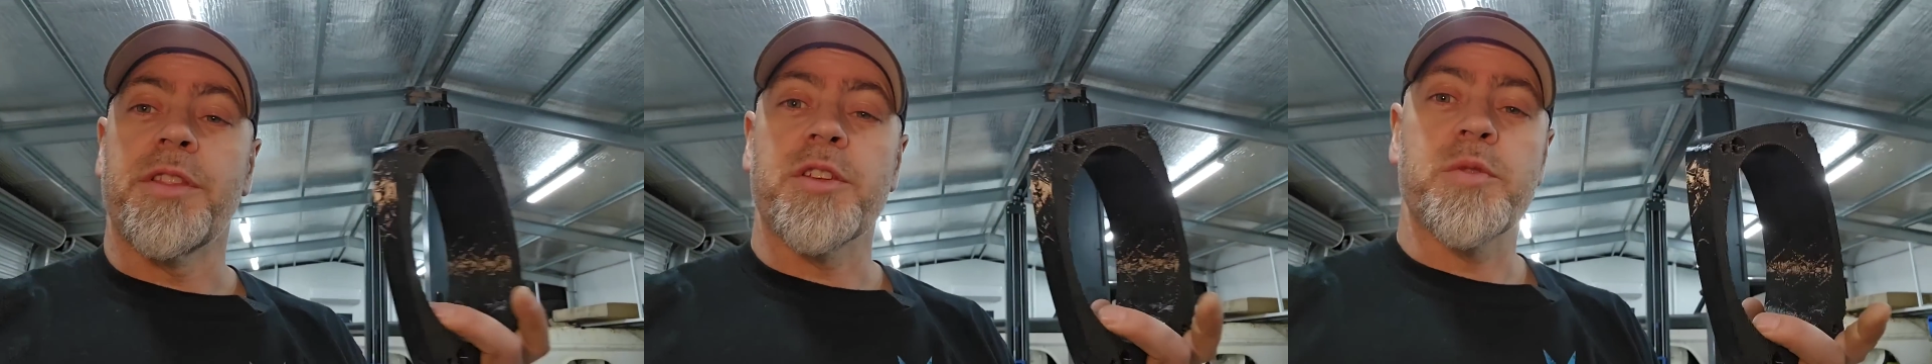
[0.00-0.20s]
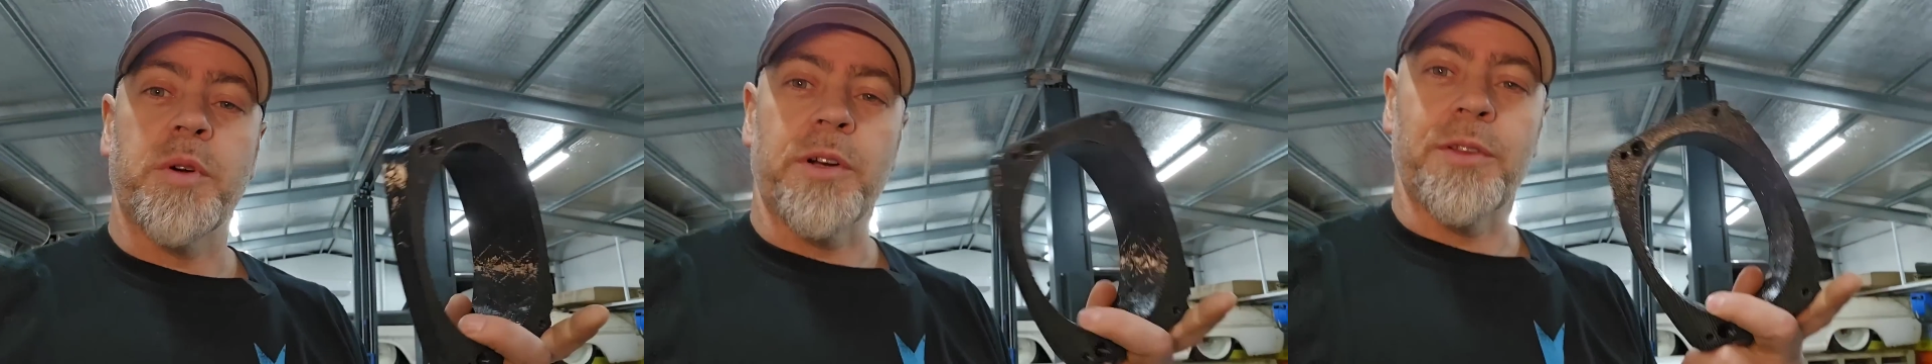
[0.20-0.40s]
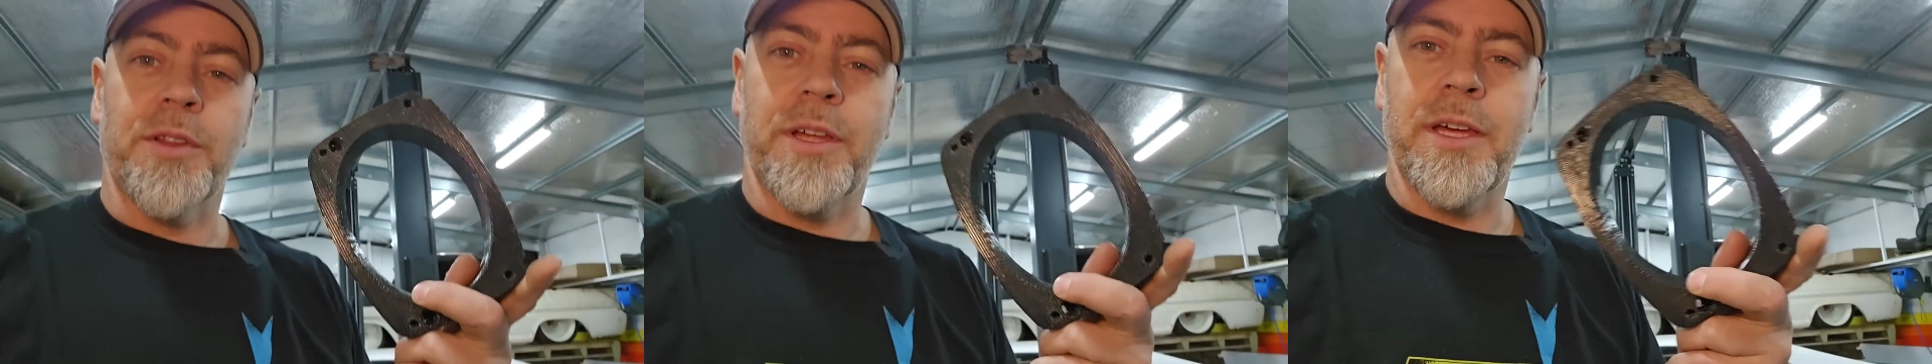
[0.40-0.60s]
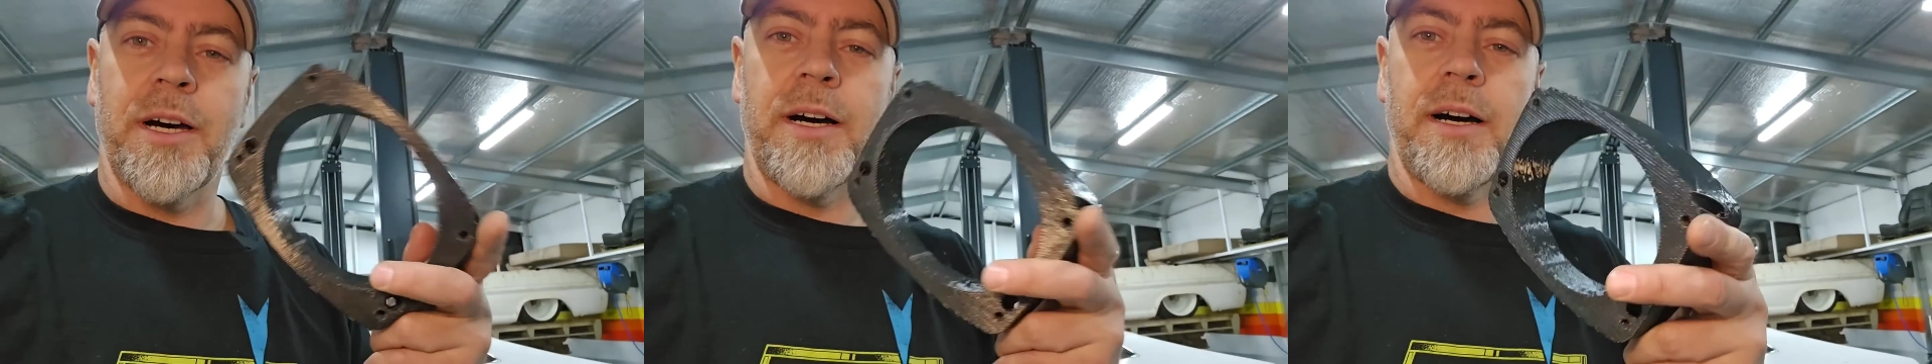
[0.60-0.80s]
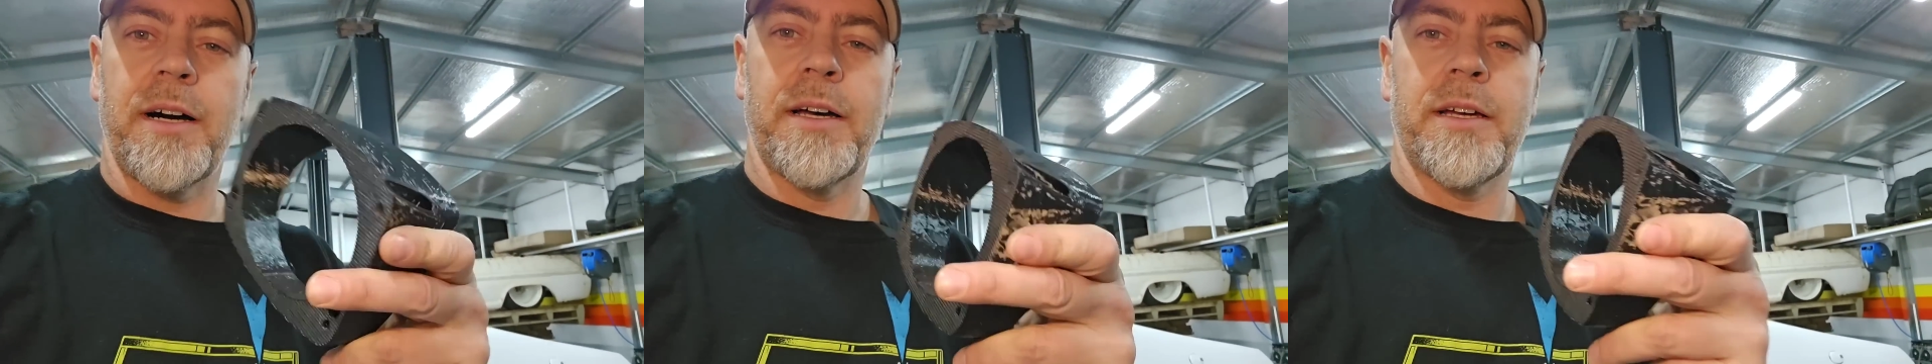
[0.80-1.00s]
this one on the
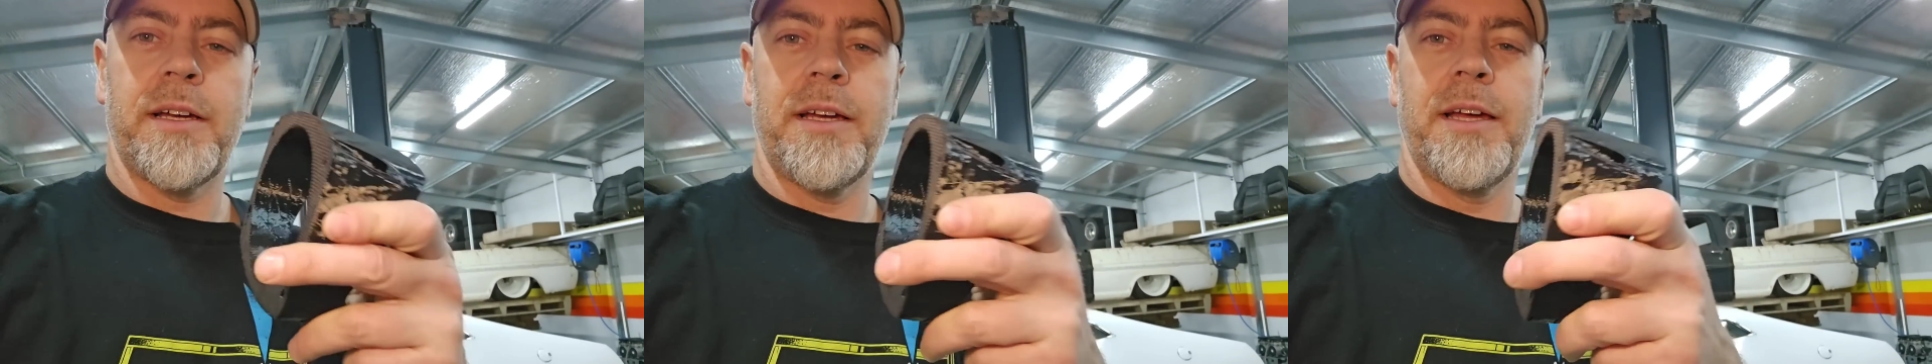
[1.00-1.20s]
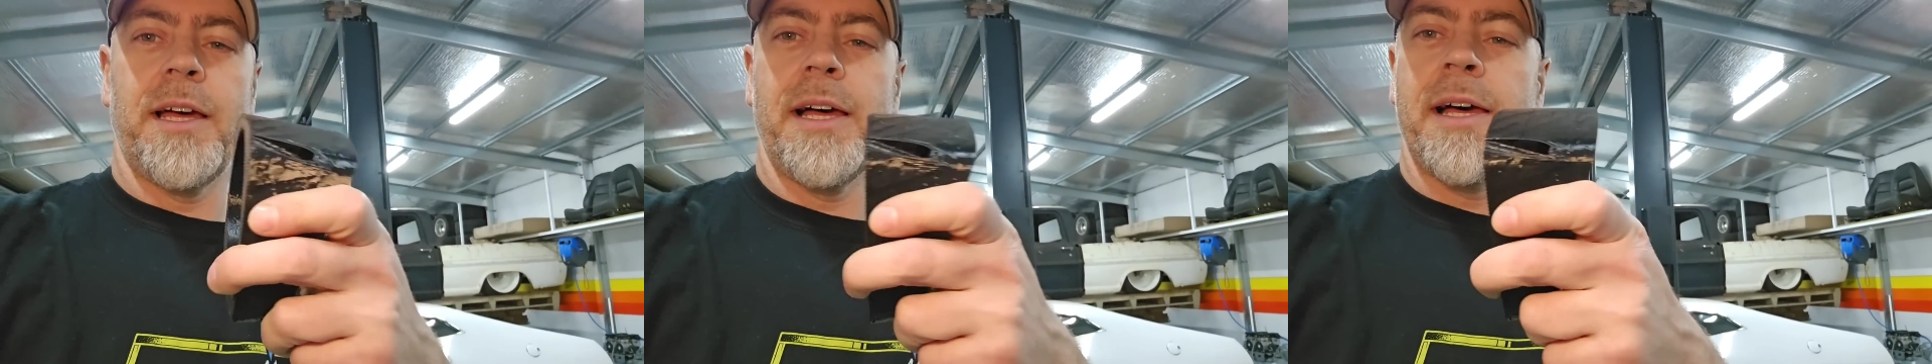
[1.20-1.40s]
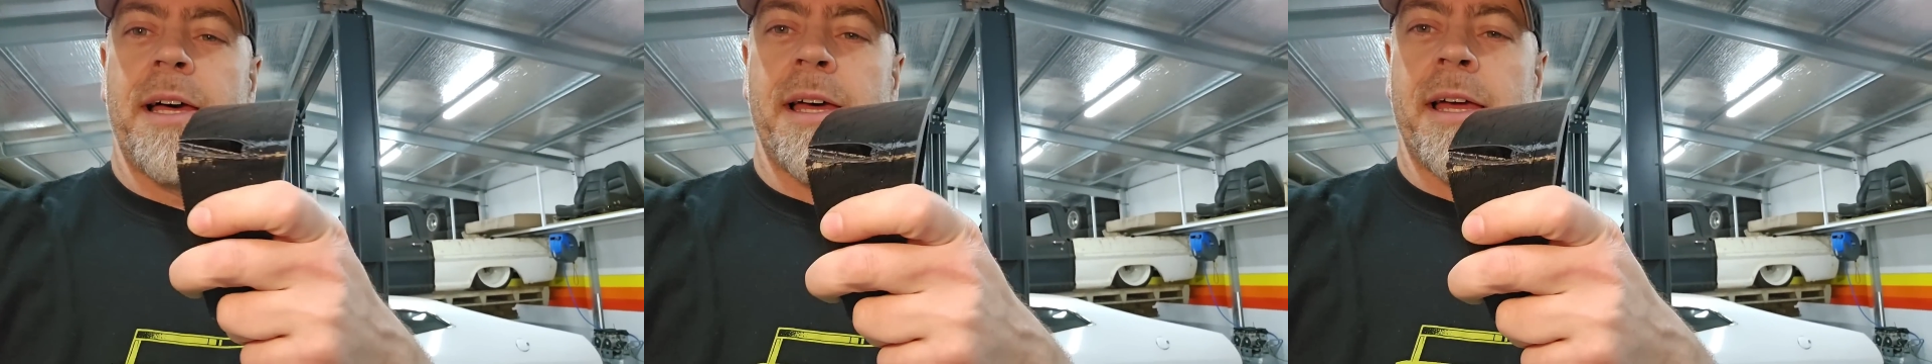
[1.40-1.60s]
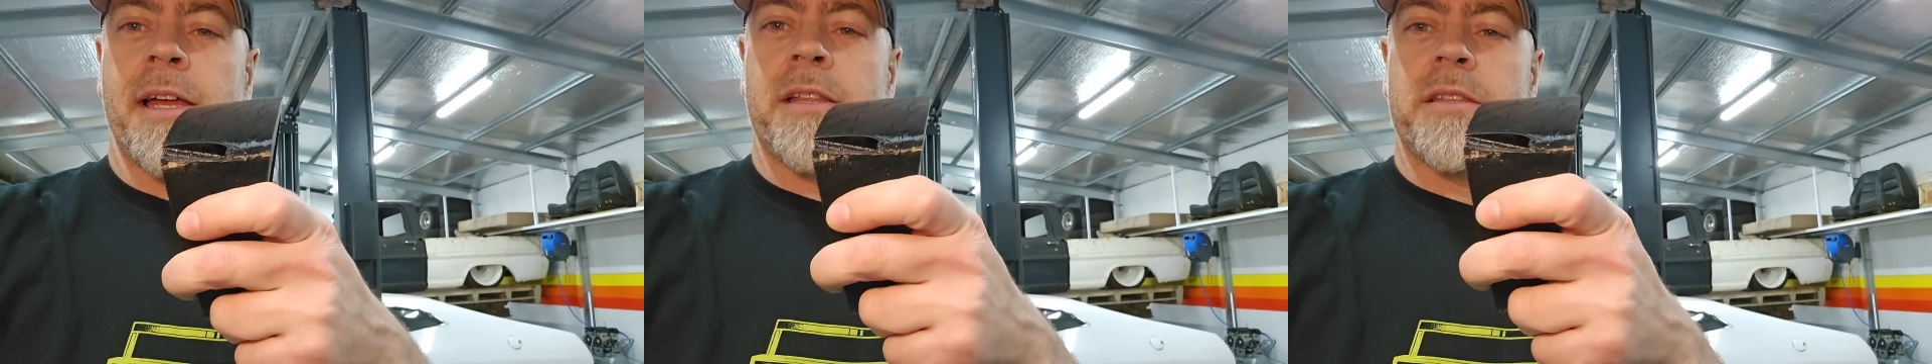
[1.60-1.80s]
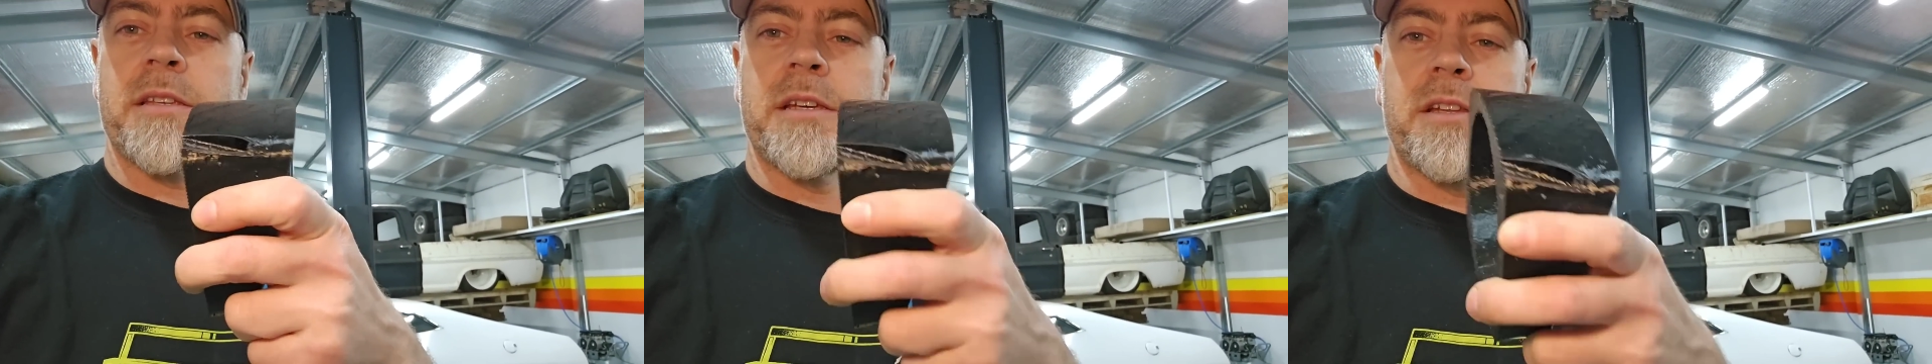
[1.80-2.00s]
car and